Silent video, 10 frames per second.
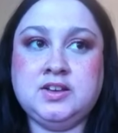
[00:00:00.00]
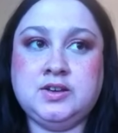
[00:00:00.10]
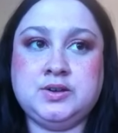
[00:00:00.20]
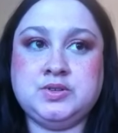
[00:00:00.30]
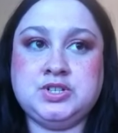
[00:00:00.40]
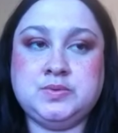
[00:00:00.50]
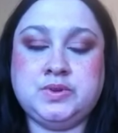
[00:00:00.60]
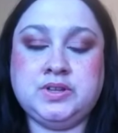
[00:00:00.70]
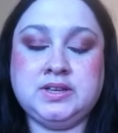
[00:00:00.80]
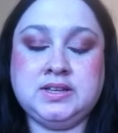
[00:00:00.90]
You know, she
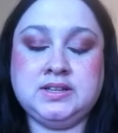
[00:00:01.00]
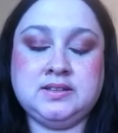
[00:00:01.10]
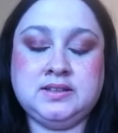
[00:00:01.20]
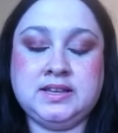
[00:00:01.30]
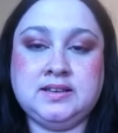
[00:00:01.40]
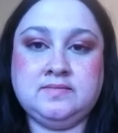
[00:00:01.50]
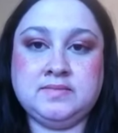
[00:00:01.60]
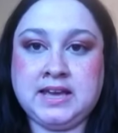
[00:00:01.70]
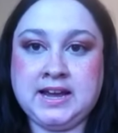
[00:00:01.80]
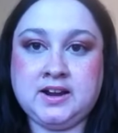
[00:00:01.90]
really like
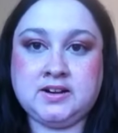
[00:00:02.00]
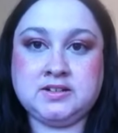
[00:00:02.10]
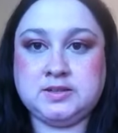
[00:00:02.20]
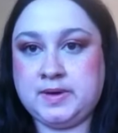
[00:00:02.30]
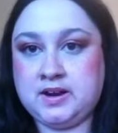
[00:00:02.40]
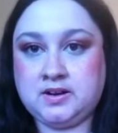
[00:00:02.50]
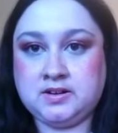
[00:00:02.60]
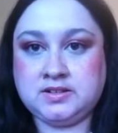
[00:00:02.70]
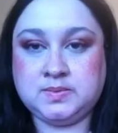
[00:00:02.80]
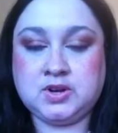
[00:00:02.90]
cares about
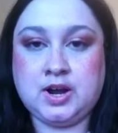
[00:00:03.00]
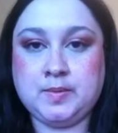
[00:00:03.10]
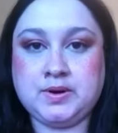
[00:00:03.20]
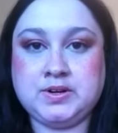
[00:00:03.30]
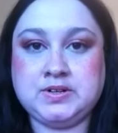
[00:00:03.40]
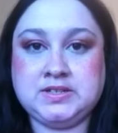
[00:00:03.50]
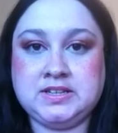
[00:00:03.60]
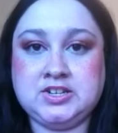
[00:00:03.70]
her subscribers,